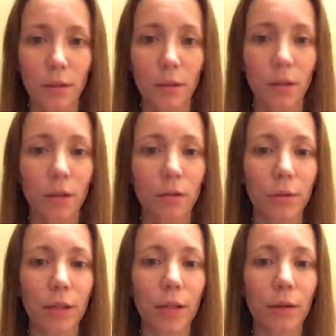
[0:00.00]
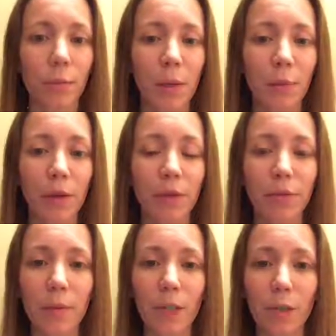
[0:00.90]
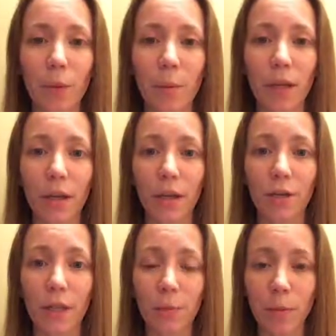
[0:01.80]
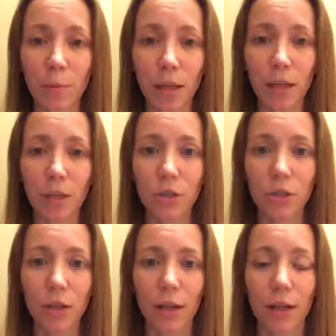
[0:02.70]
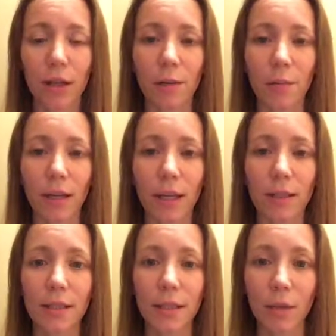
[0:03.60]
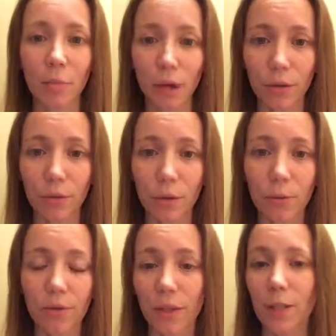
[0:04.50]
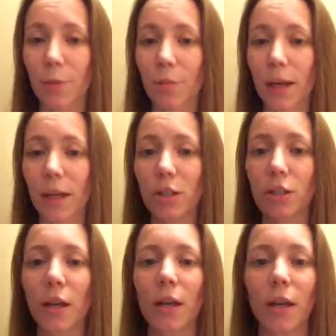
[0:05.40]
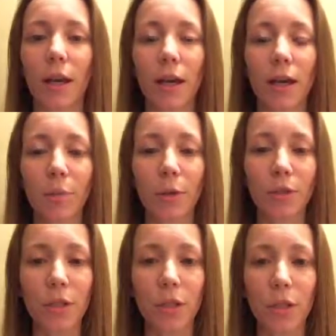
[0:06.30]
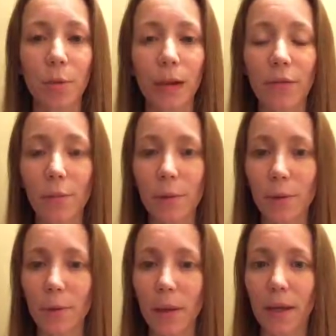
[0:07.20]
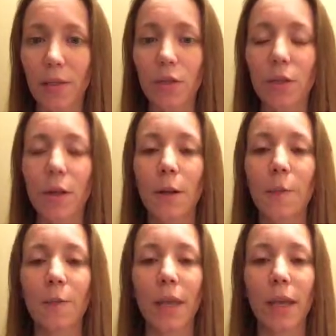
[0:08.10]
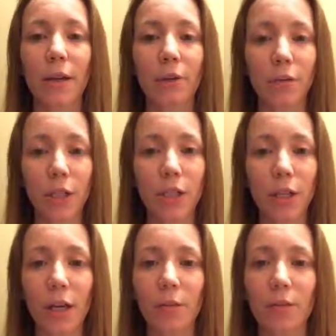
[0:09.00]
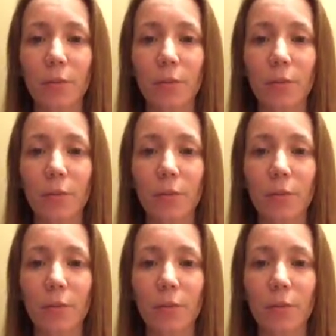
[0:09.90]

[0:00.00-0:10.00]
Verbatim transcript: go, the member information will be on our Facebook page, um, the Kansas City Bridal Group Facebook page, and I'll post it in our private member page. And reach out,